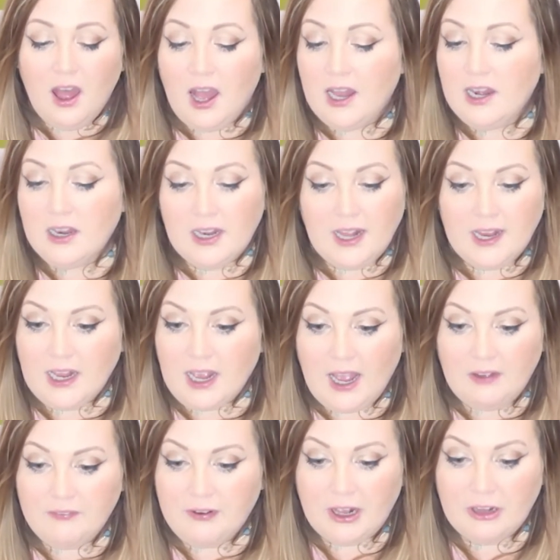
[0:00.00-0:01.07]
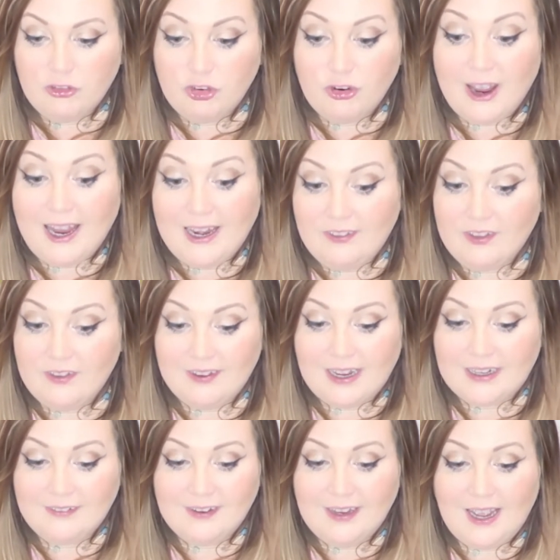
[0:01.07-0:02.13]
And like I've tried the
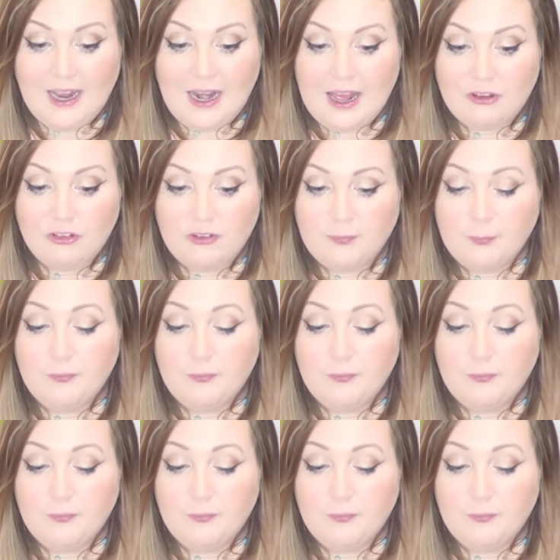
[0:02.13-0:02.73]
Tatti eyelashes